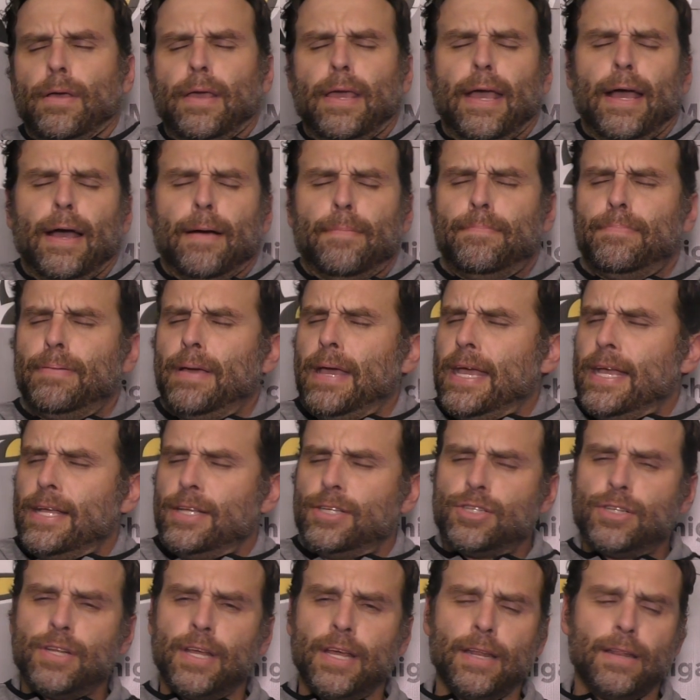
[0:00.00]
Yeah,
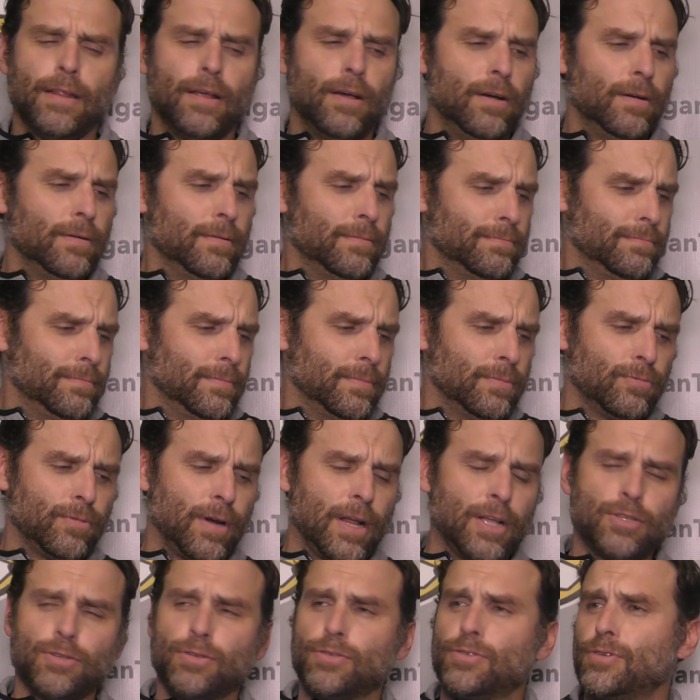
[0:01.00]
Paige did. Oh,
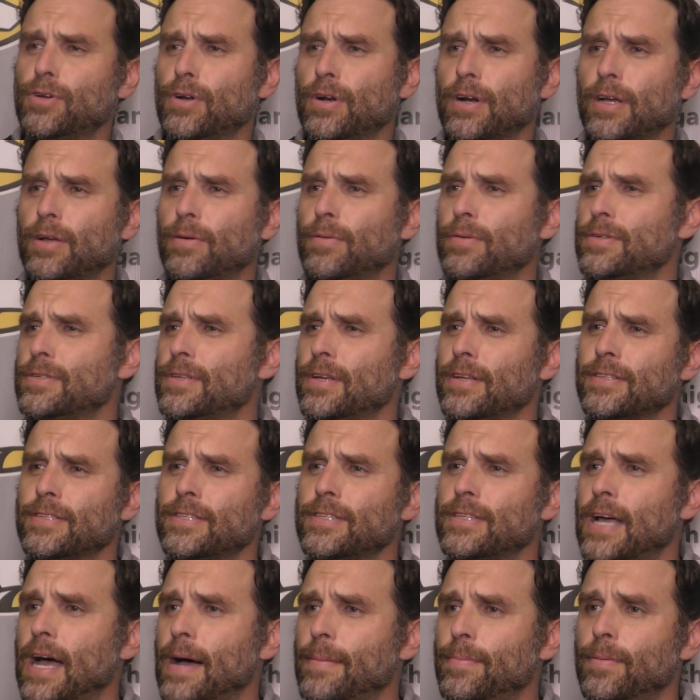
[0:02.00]
Rachel Zurich was
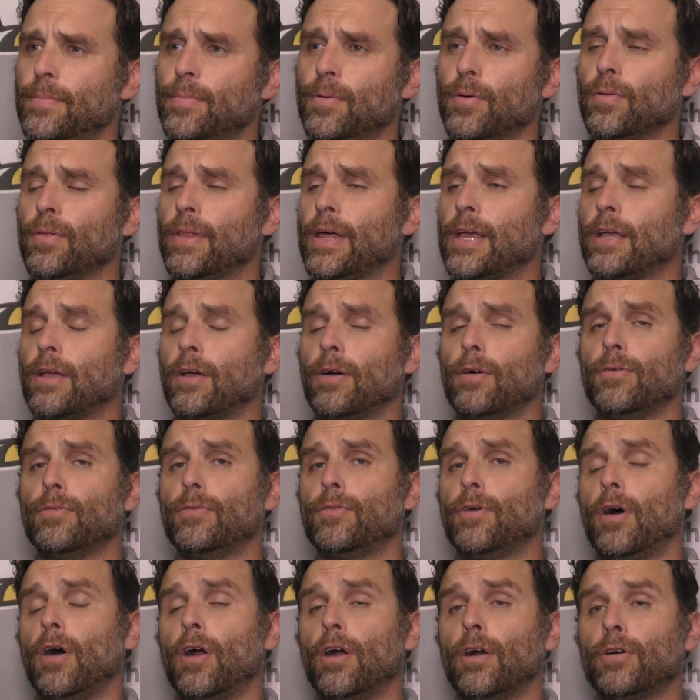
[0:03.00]
unstoppable. Like,
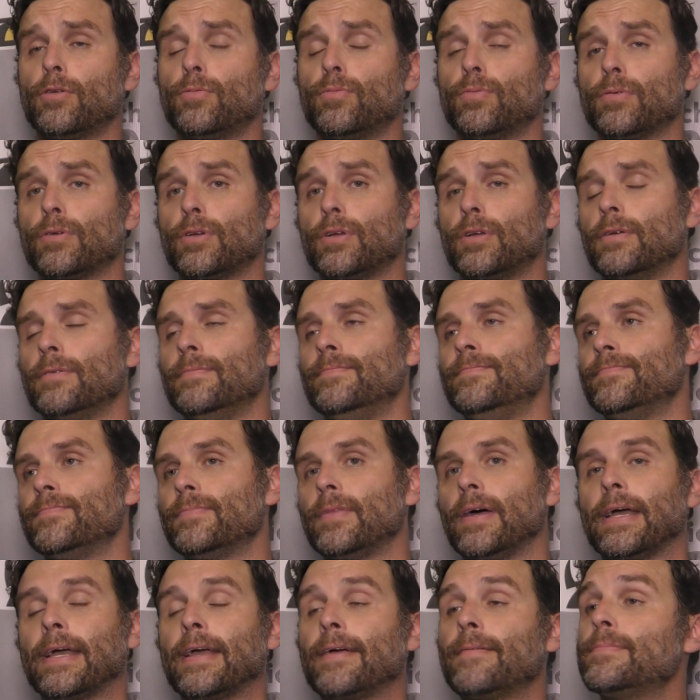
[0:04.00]
our,
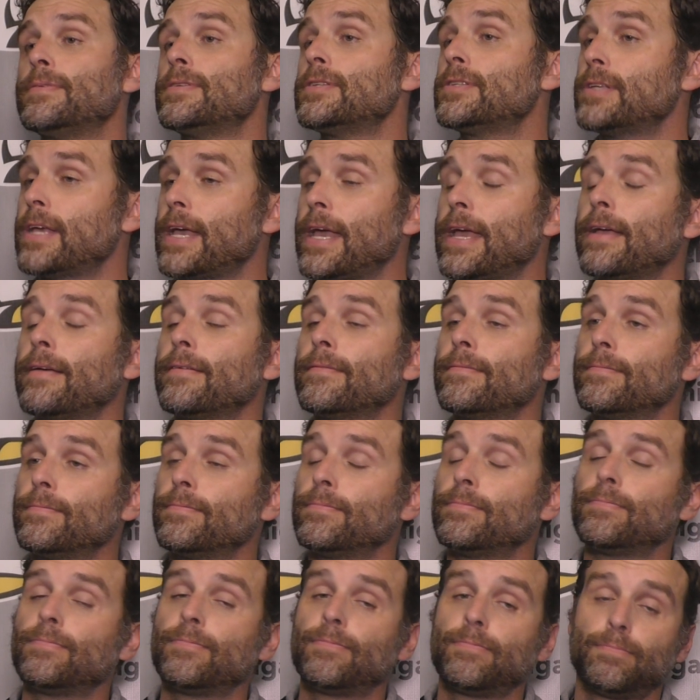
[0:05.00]
like I've been
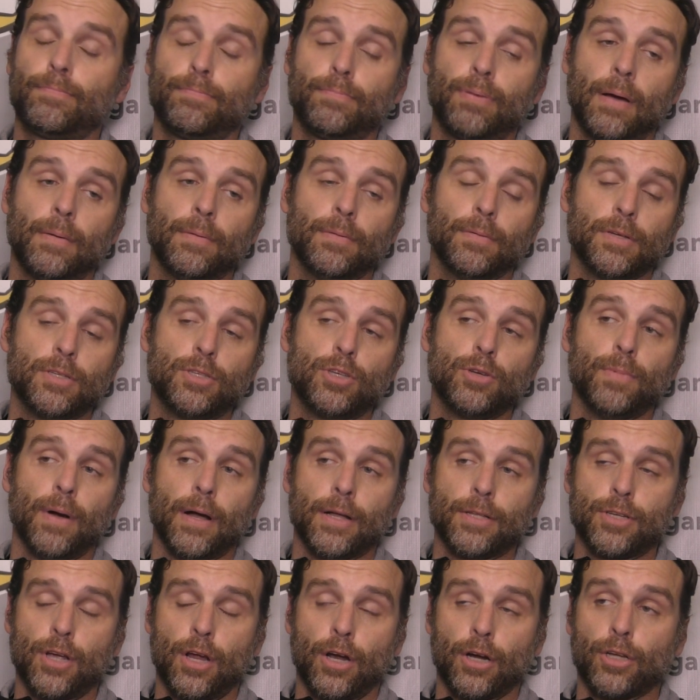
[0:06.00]
saying probably too
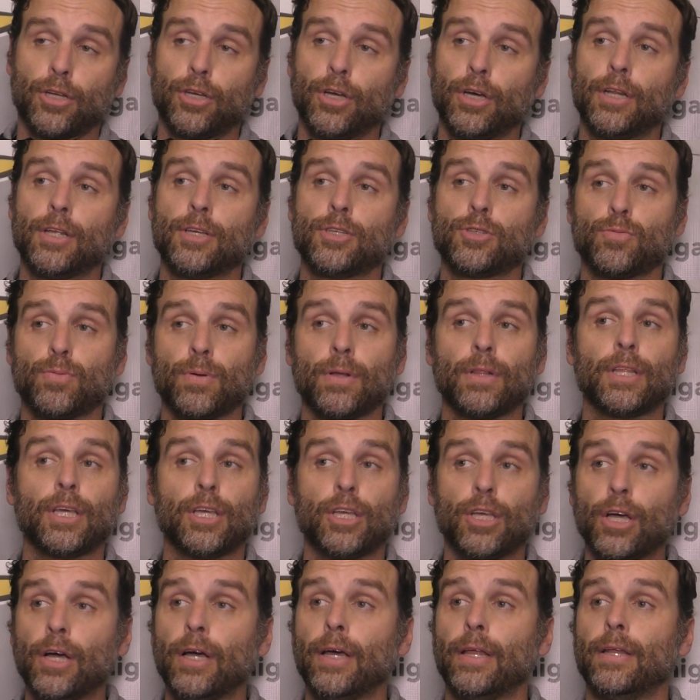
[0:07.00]
much, our good is really
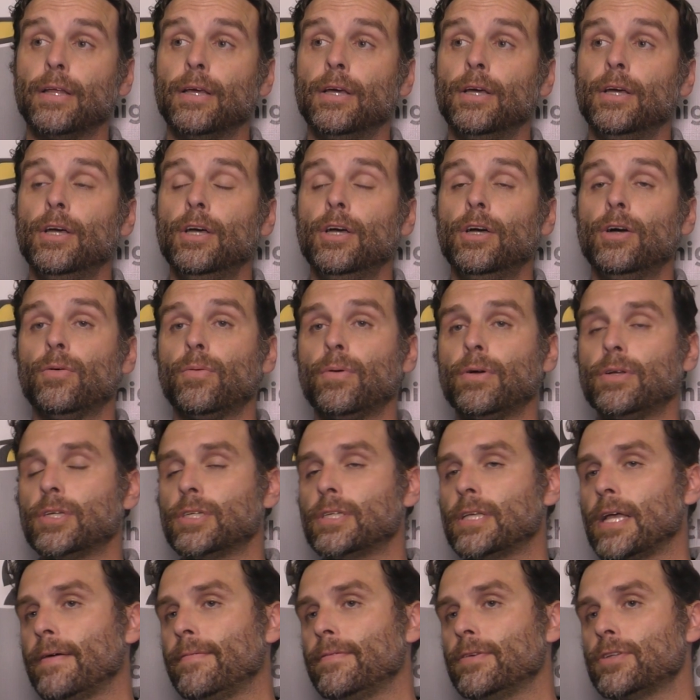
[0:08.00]
good. We
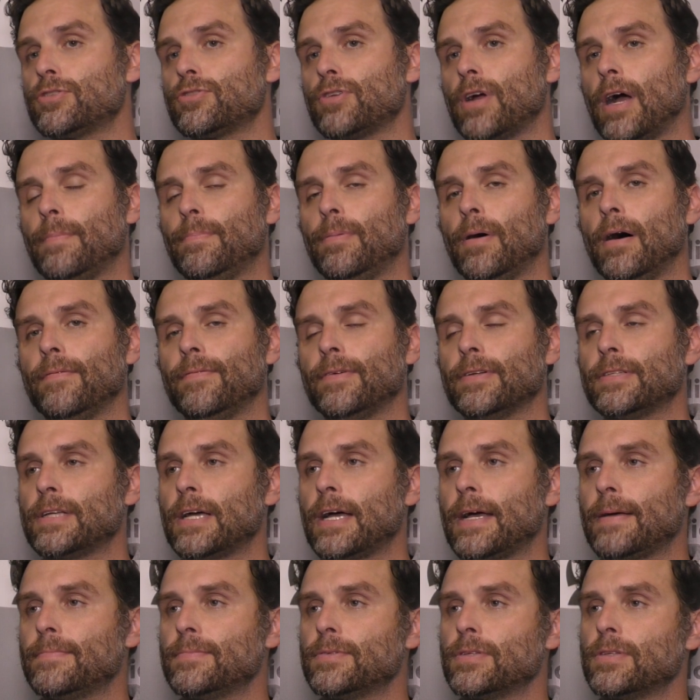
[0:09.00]
just have this drop-off at
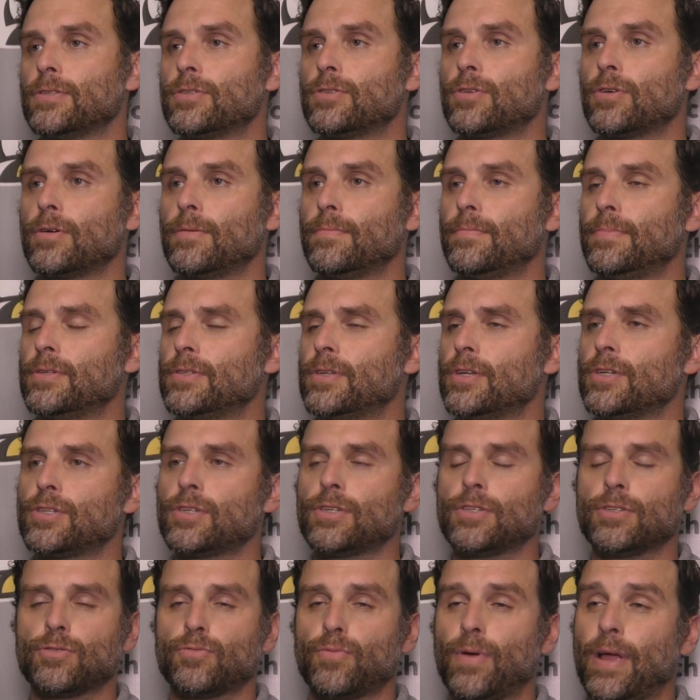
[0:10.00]
times in certain
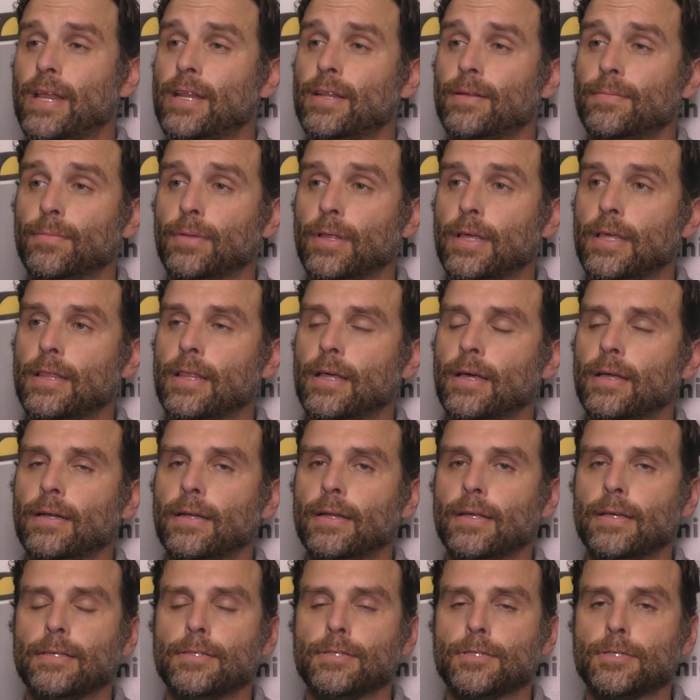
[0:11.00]
positions randomly that
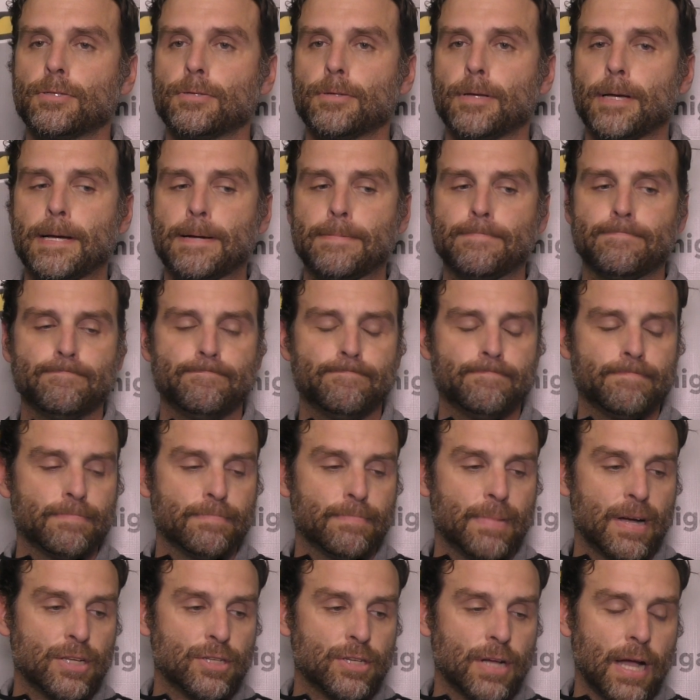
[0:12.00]
is
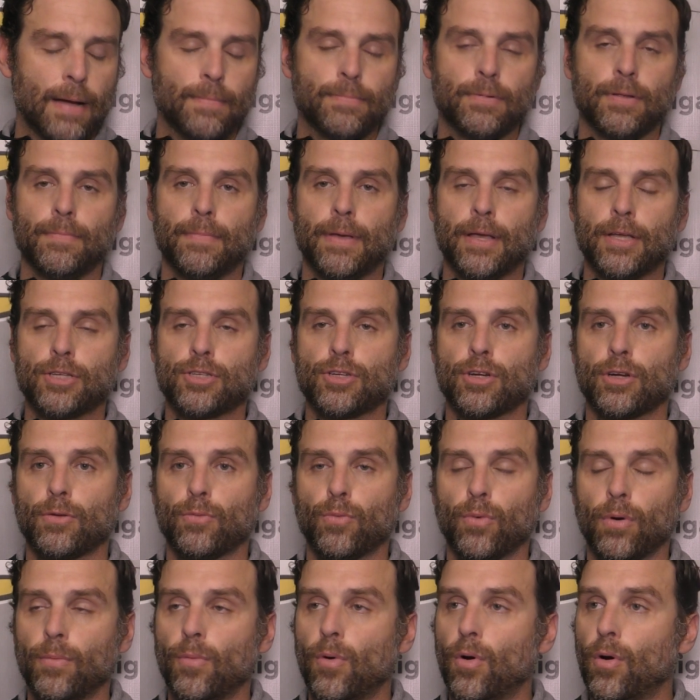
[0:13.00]
my job to make sure
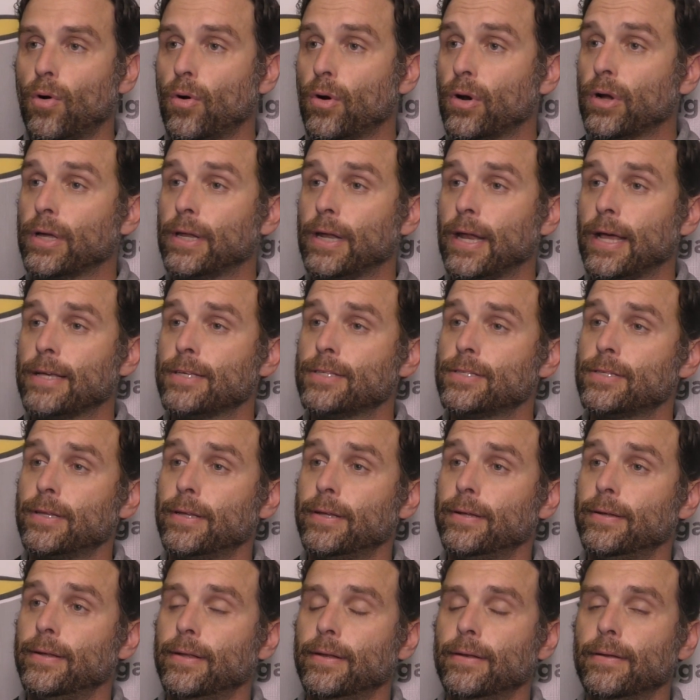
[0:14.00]
we're more organized
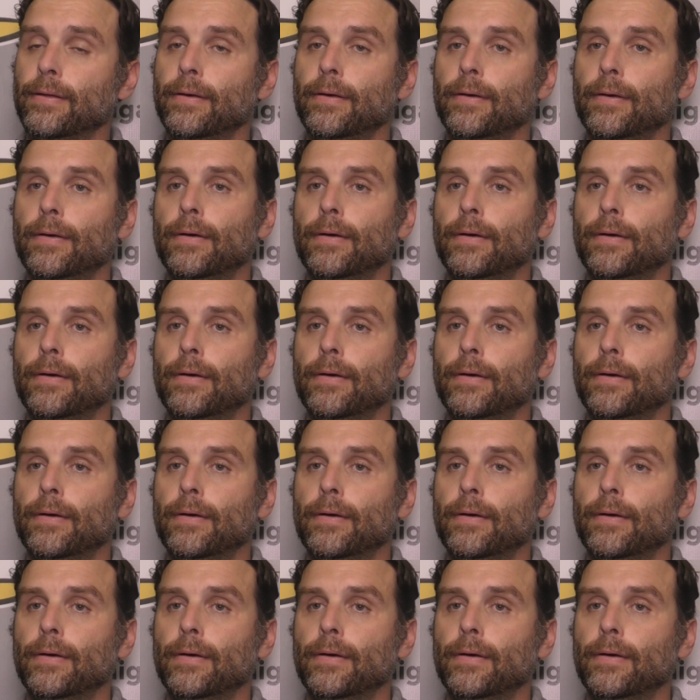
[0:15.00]
then.